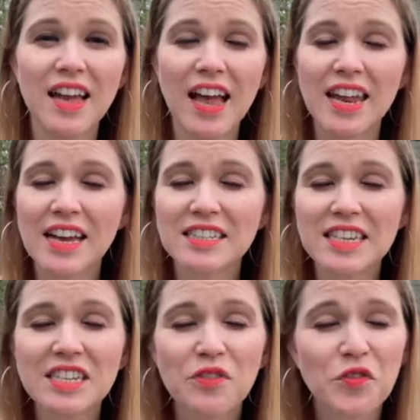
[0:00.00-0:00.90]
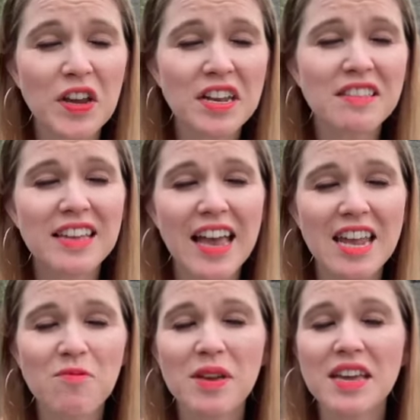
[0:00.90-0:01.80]
And as he defeated the
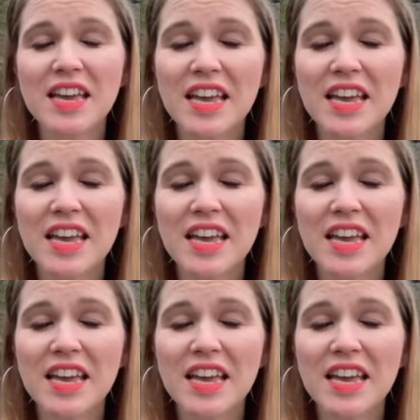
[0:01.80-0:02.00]
enemy,